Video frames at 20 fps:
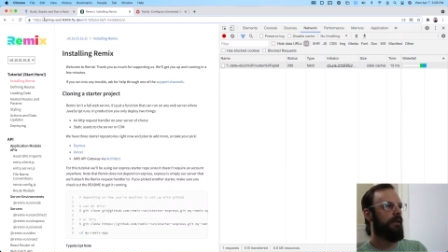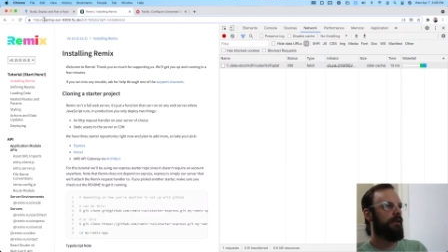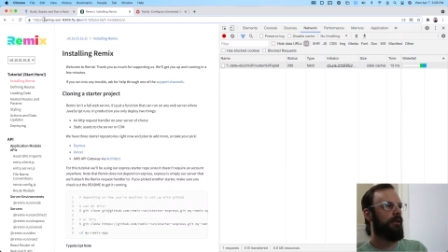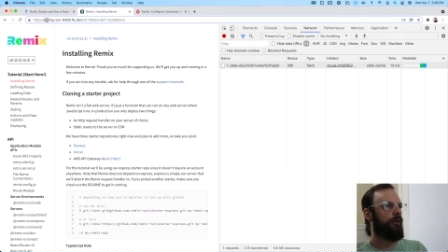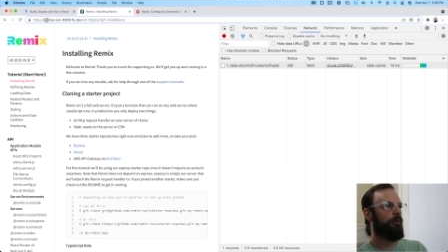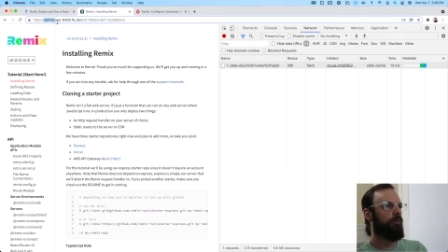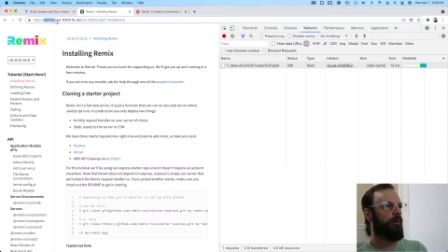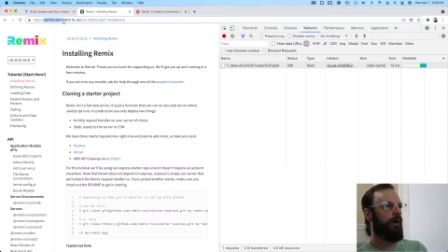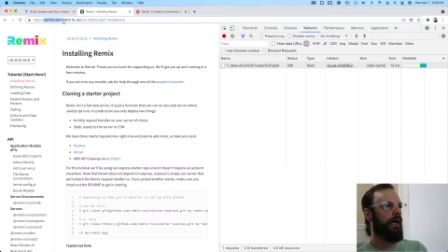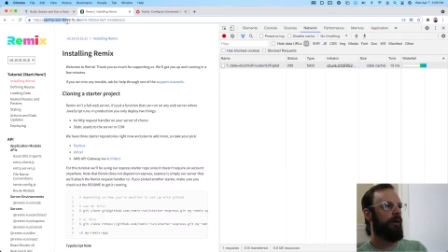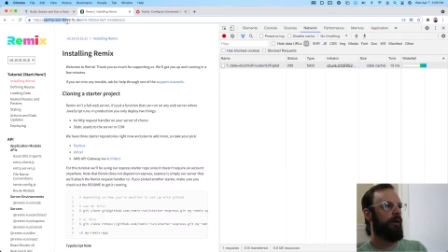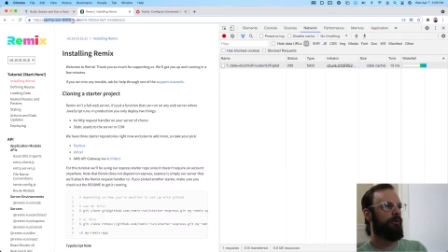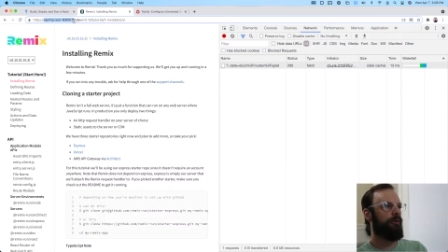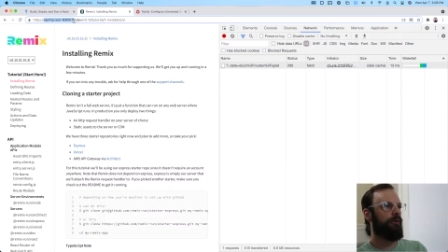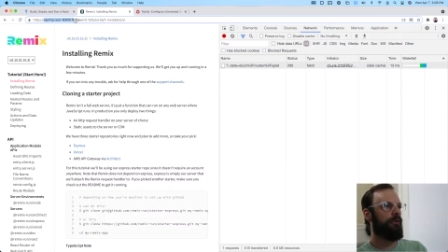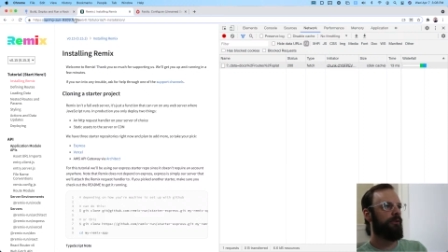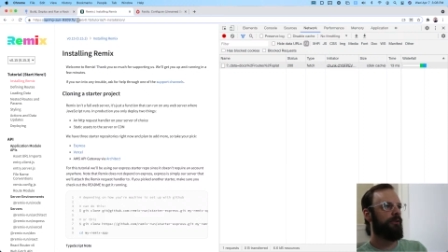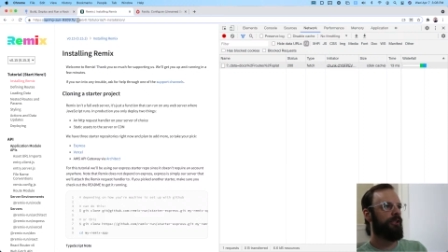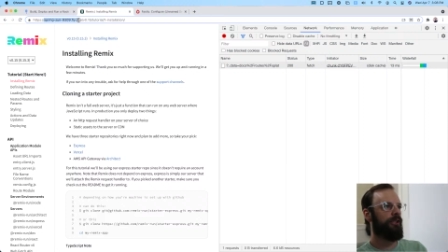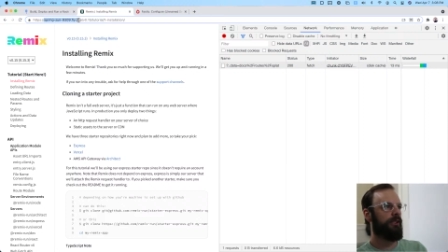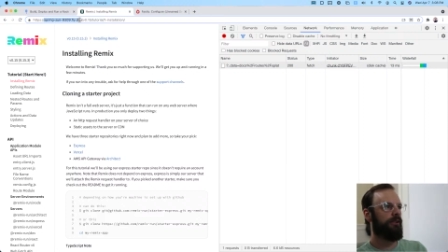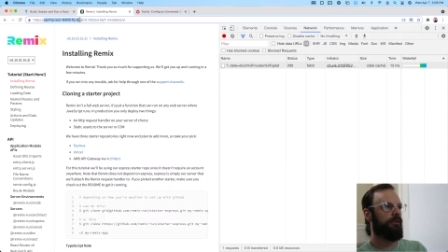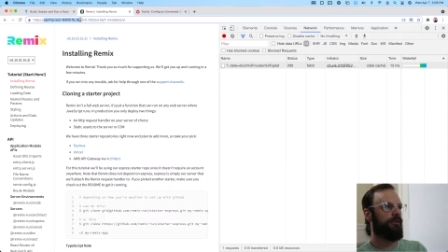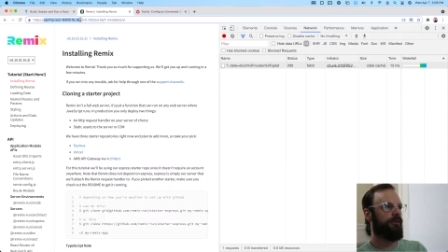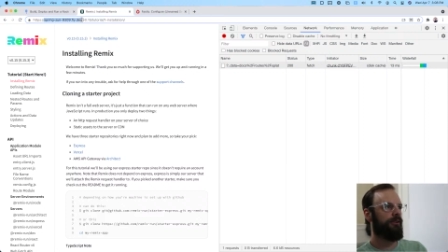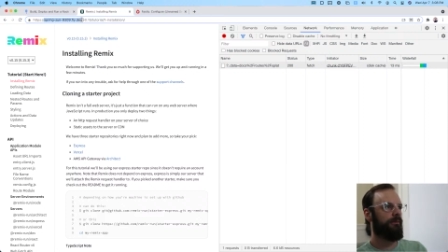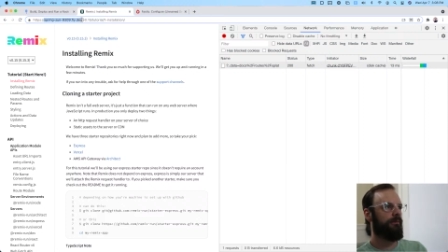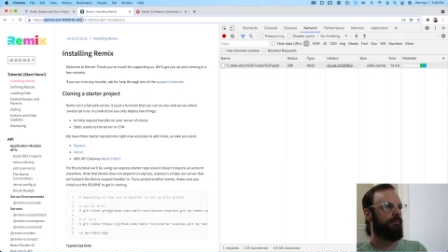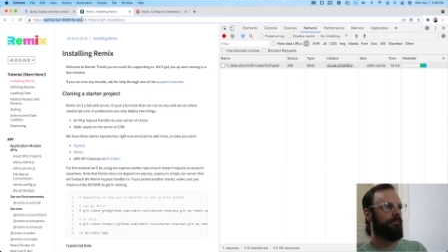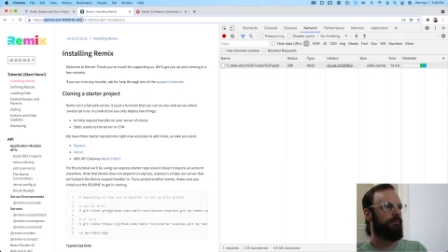The browser
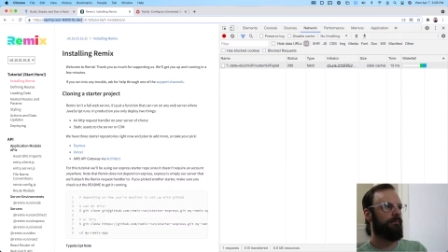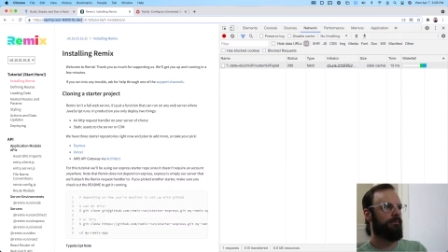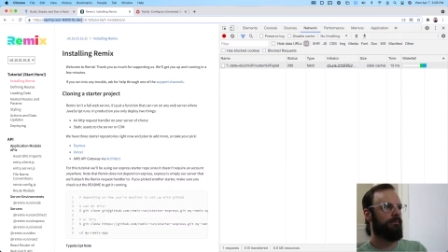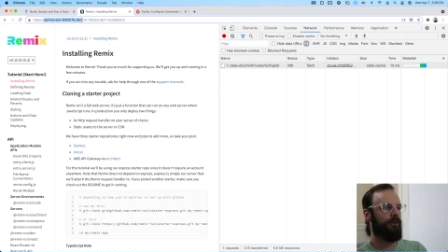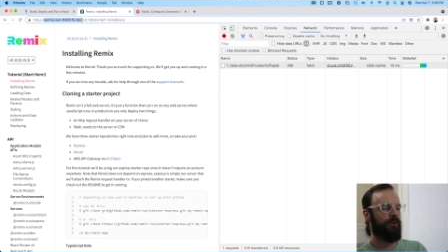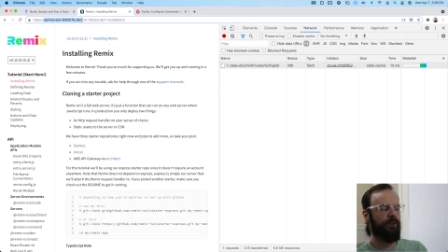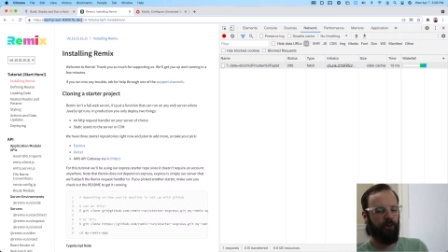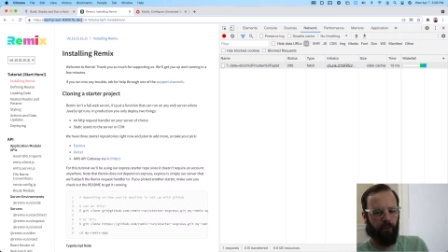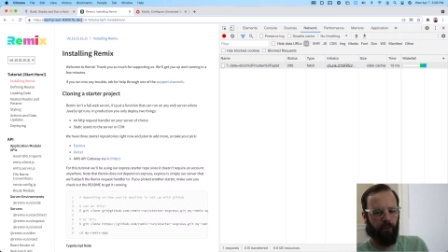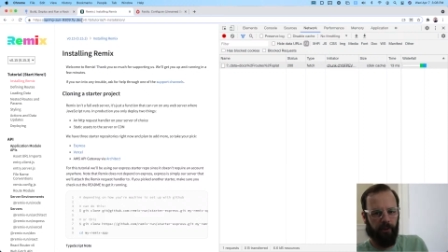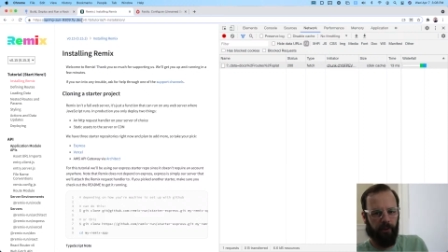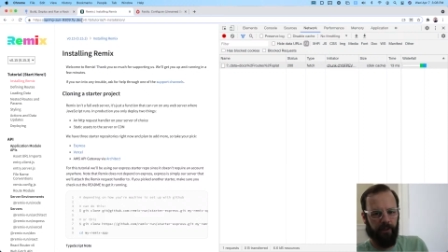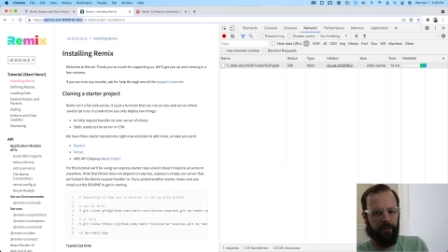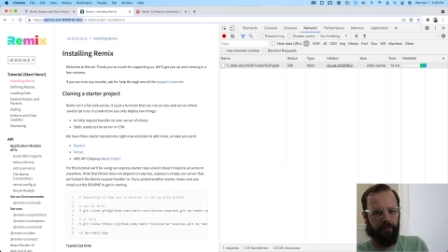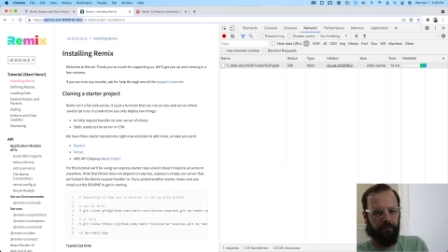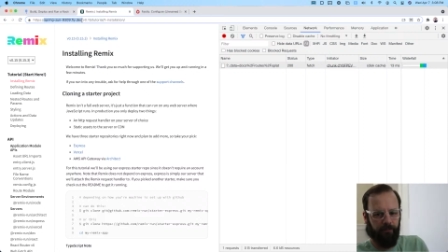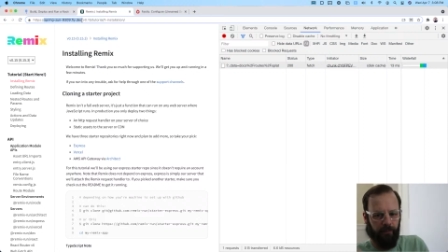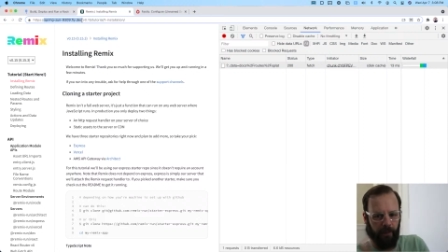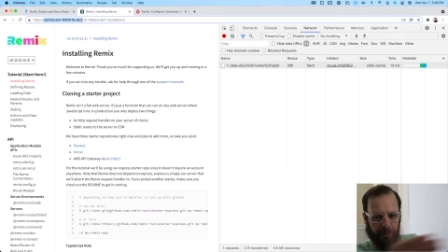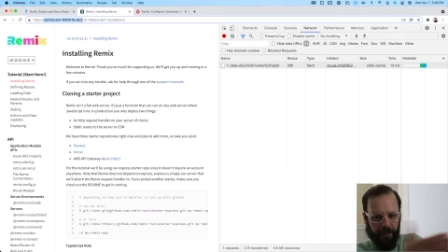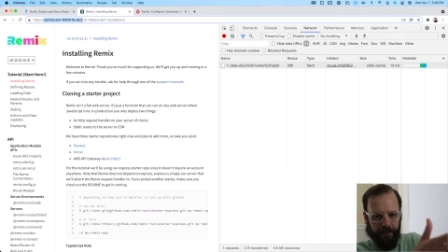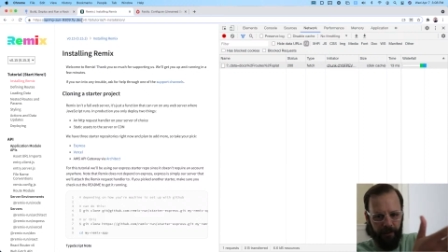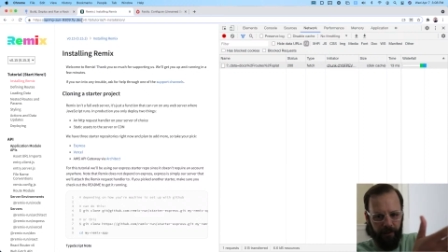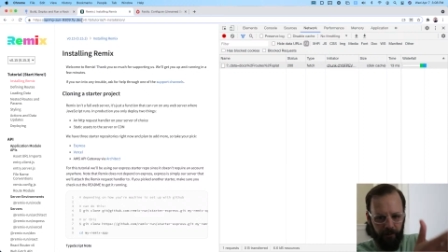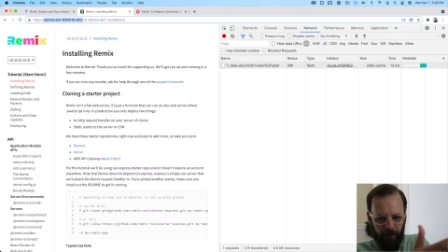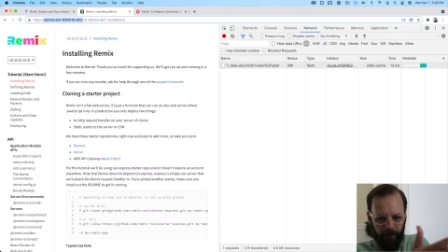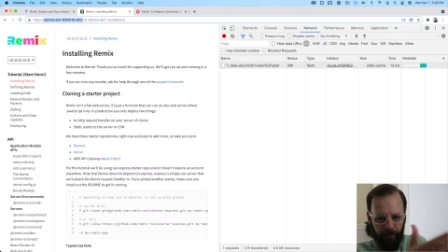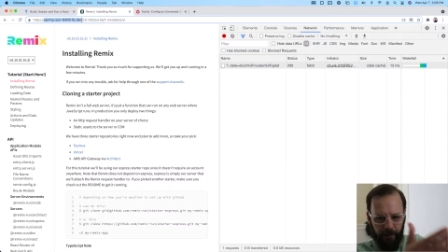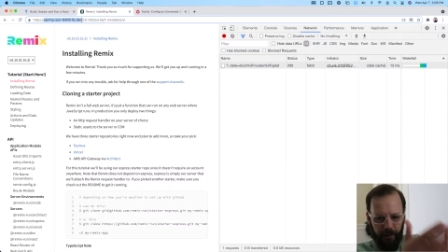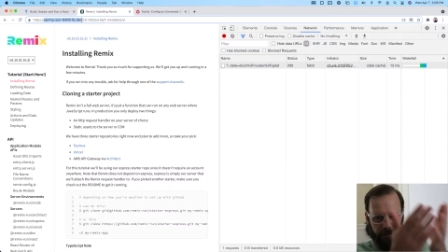just stored it right here
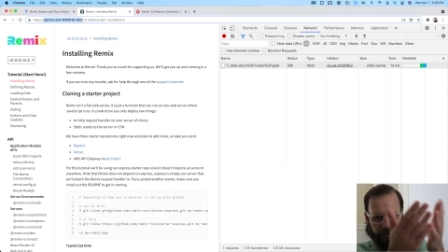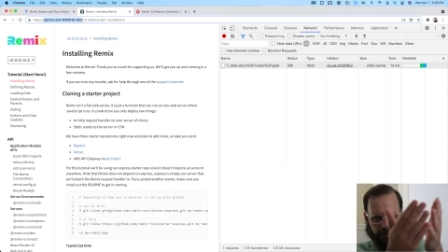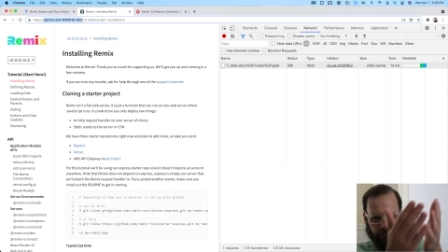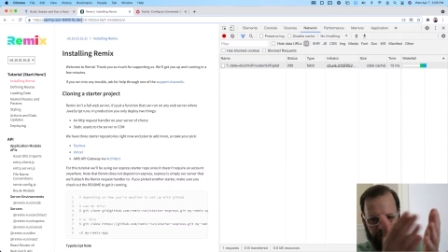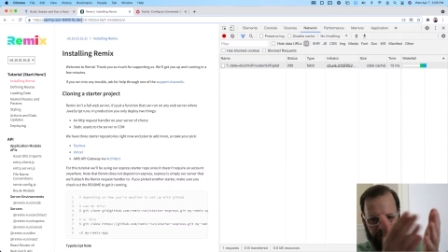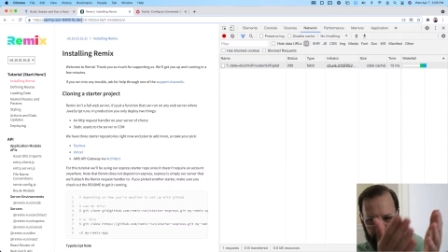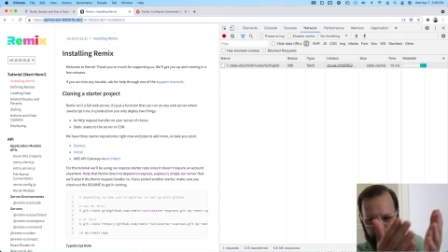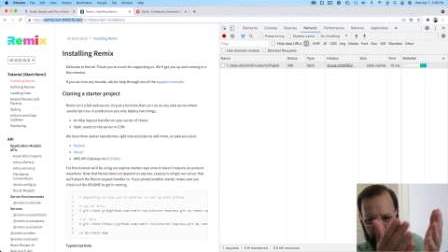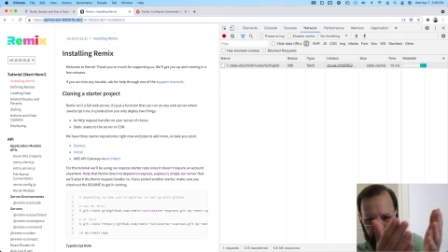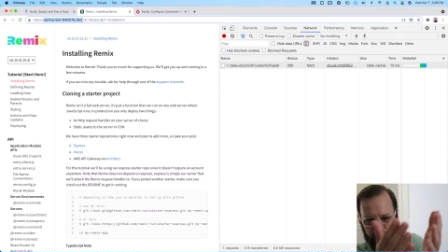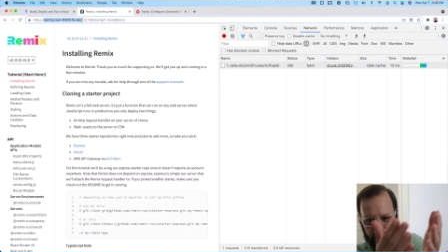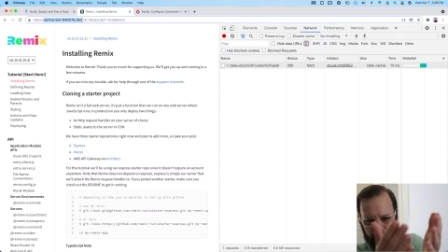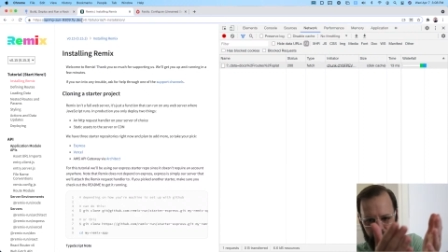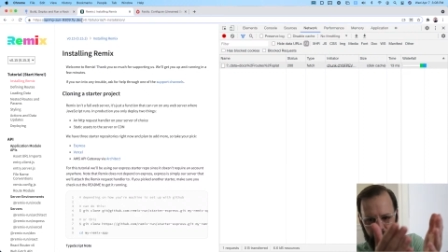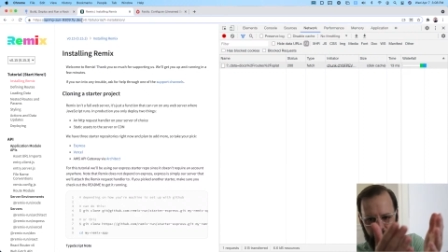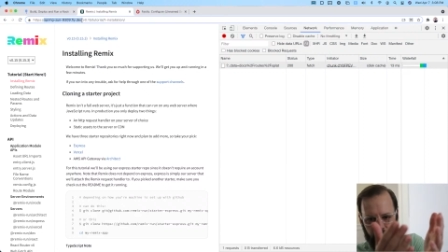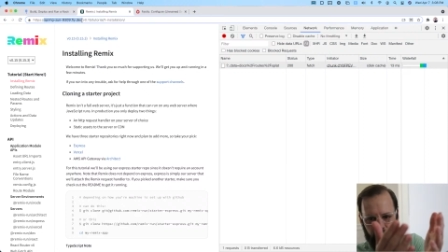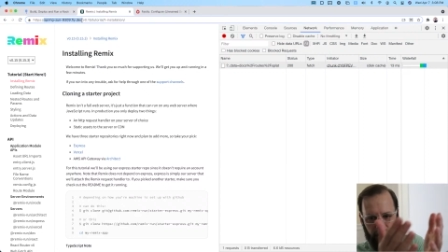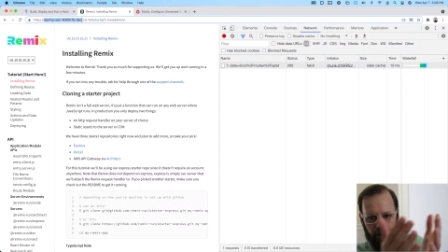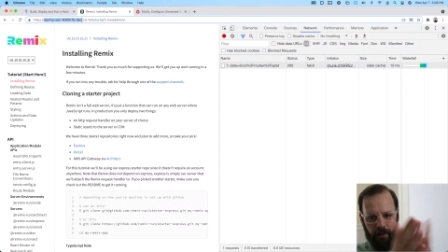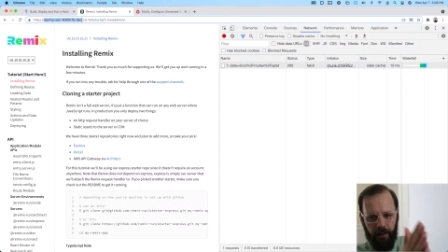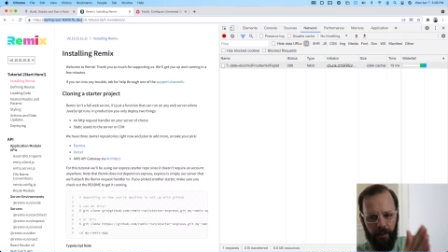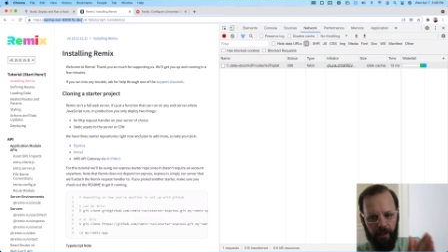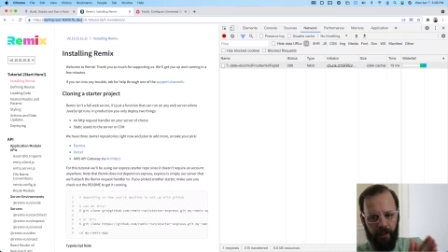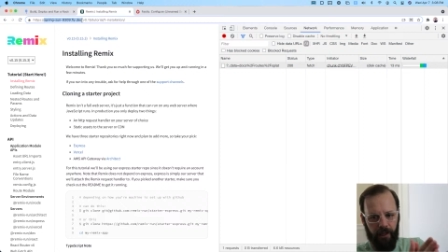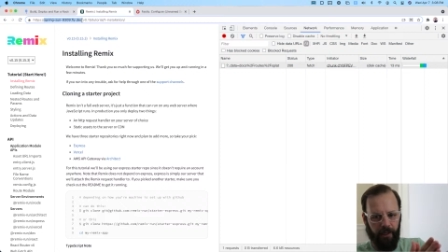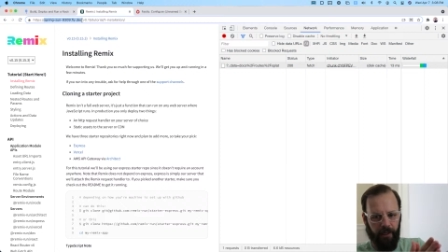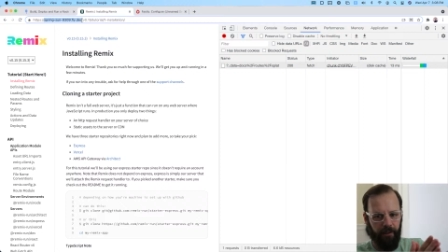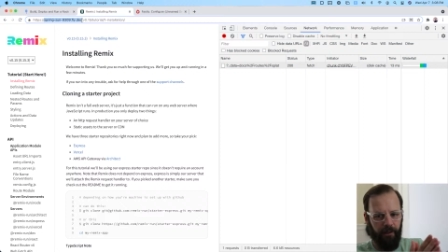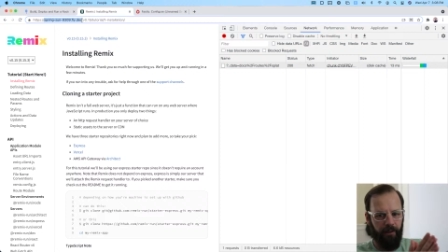on my computer,
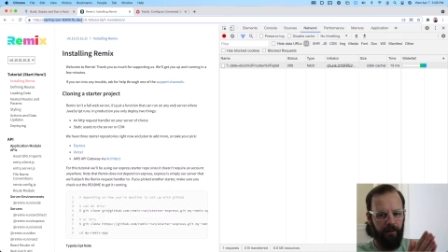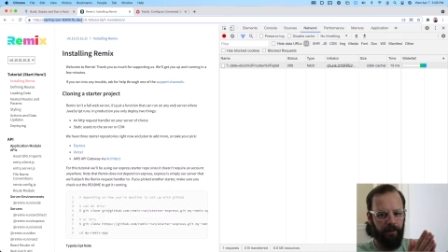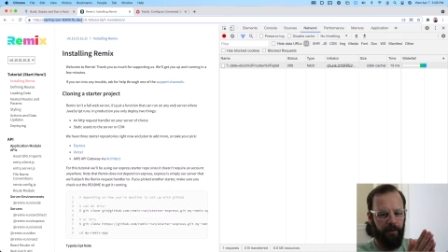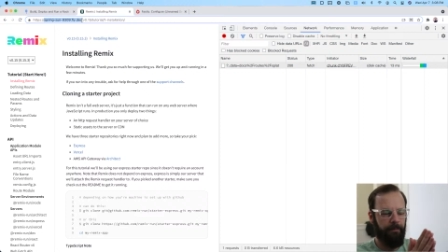and